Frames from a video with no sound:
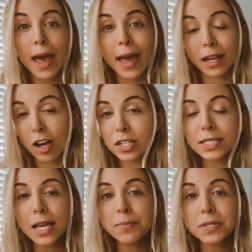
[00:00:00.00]
and
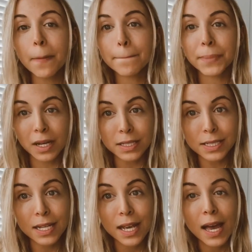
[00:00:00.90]
concepts.
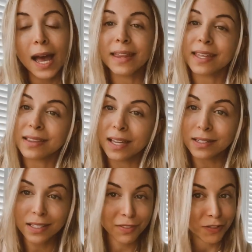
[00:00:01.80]
But I think that
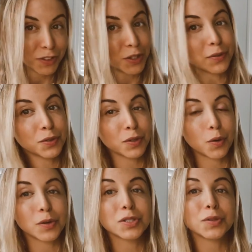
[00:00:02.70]
even if you don't do the course,